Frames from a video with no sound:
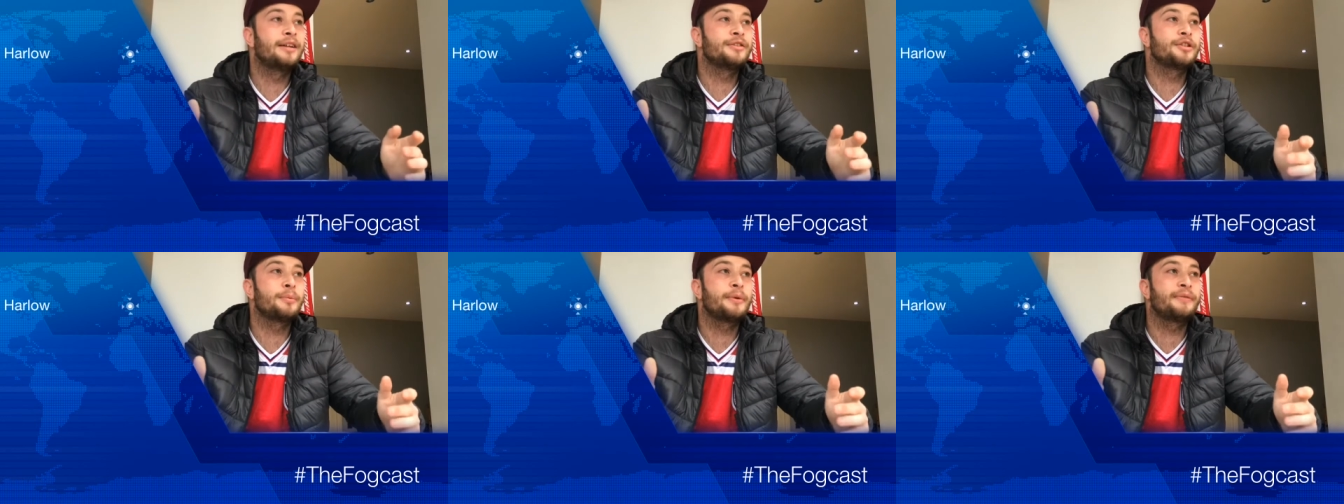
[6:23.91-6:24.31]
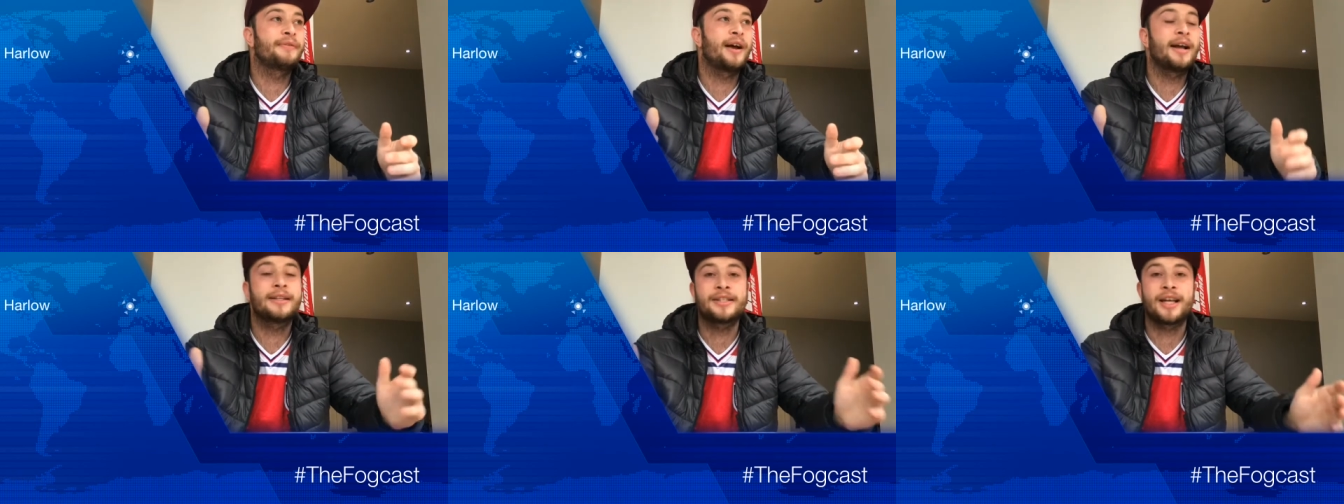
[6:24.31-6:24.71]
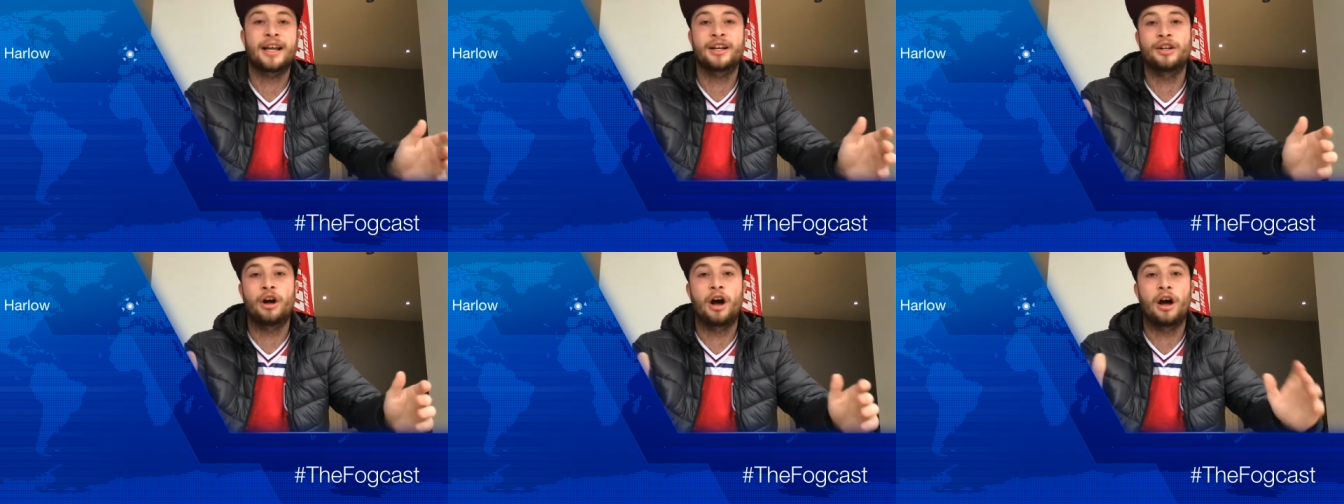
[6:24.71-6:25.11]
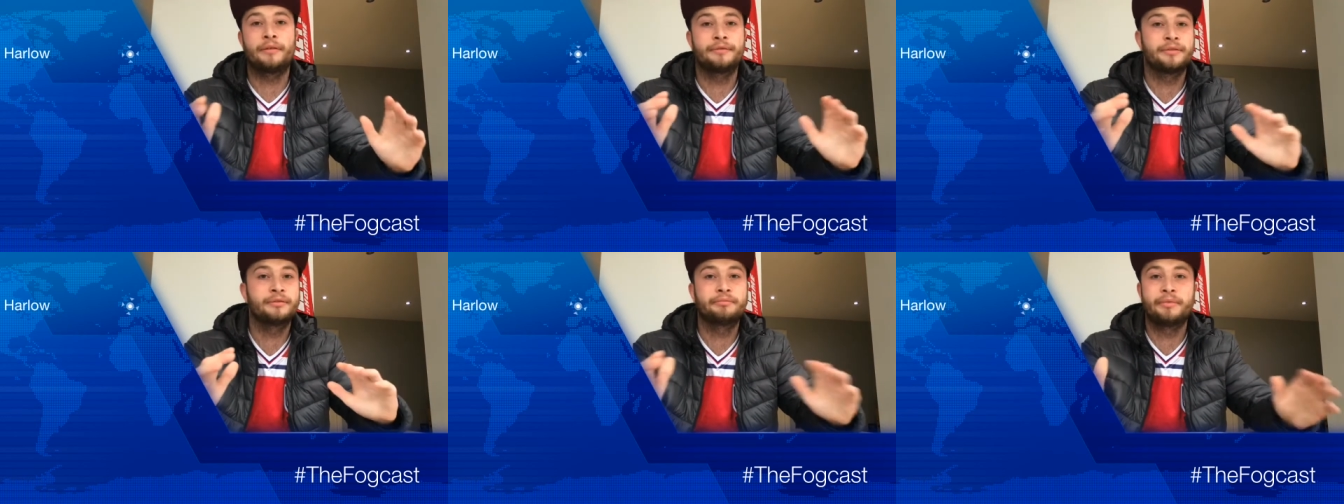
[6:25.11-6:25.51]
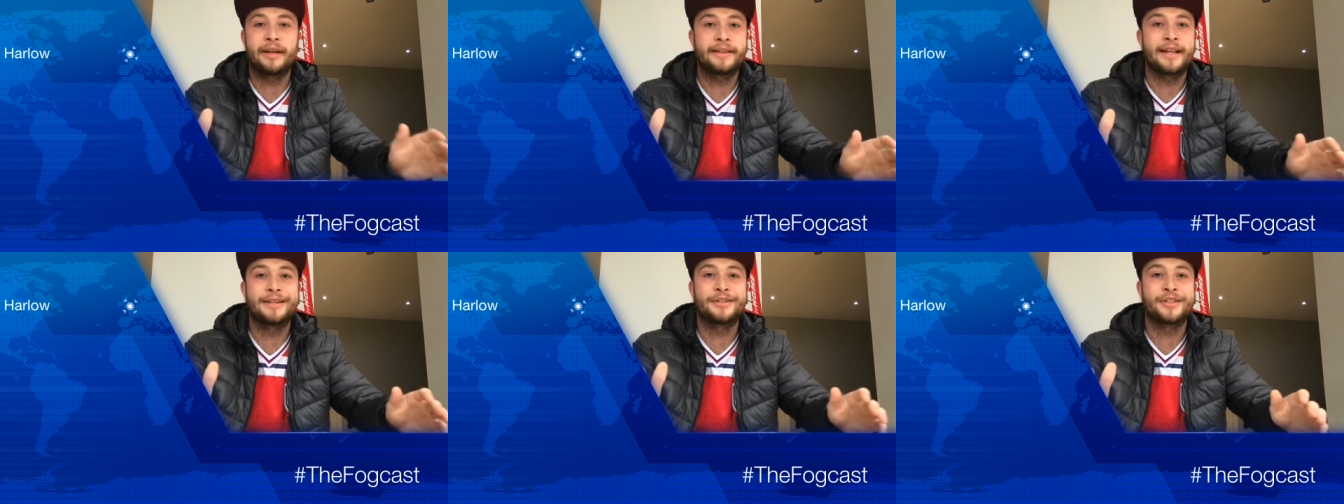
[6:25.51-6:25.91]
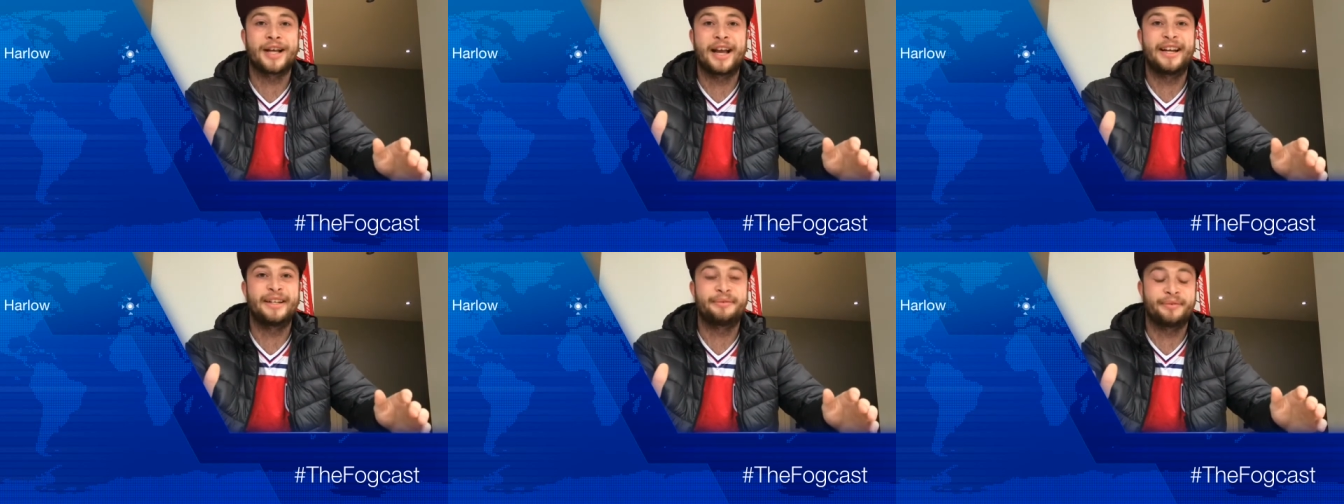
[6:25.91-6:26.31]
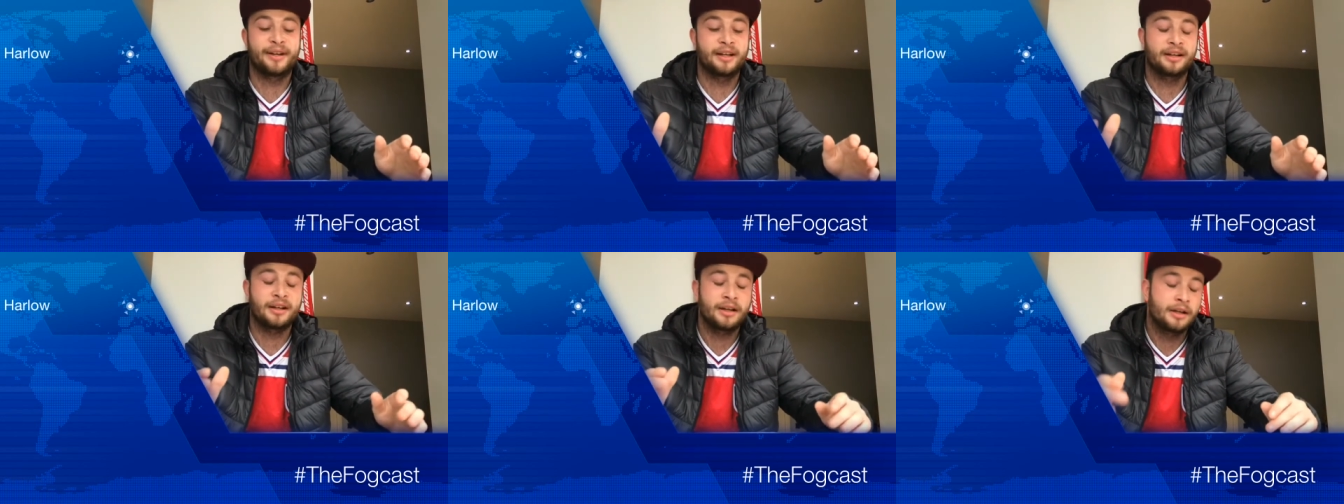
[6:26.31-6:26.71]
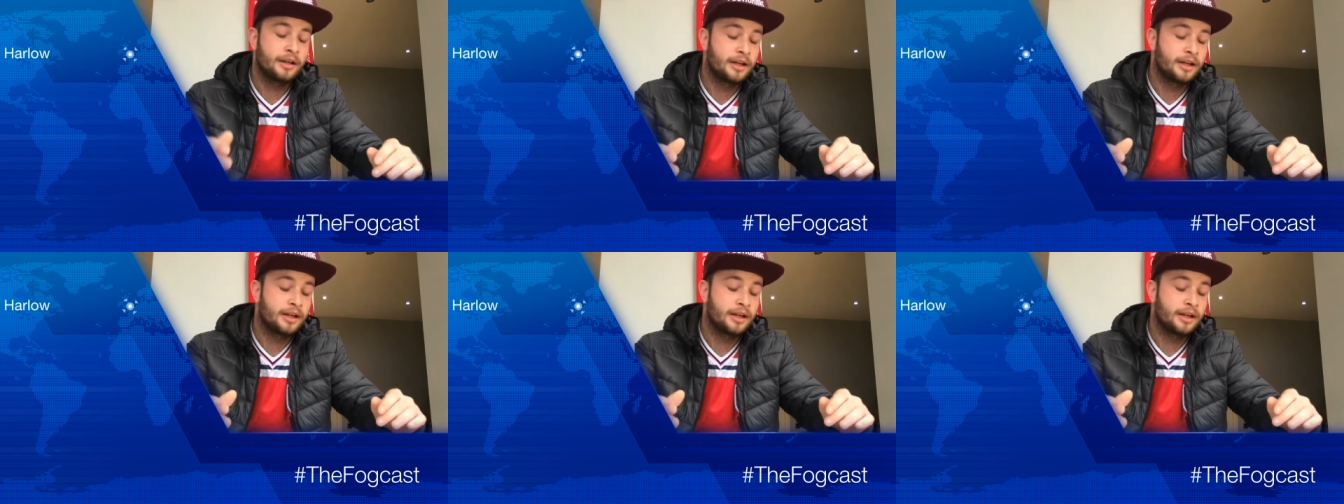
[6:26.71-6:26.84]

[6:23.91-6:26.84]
And to be fair, second half, he didn't say anything.